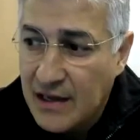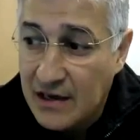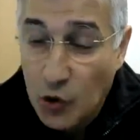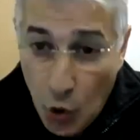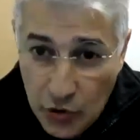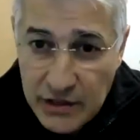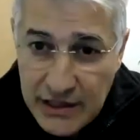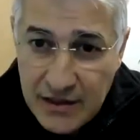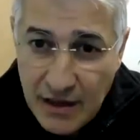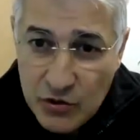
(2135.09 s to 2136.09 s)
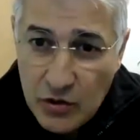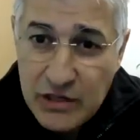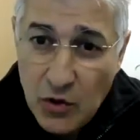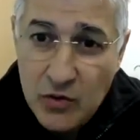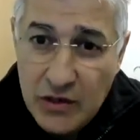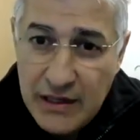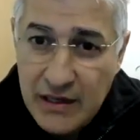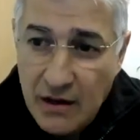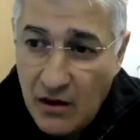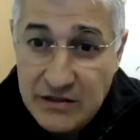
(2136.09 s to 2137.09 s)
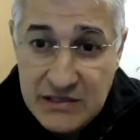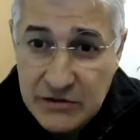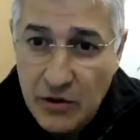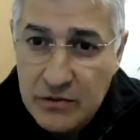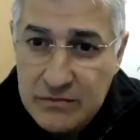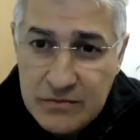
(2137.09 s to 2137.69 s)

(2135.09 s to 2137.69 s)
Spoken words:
locally, I'm talking locally, are zero.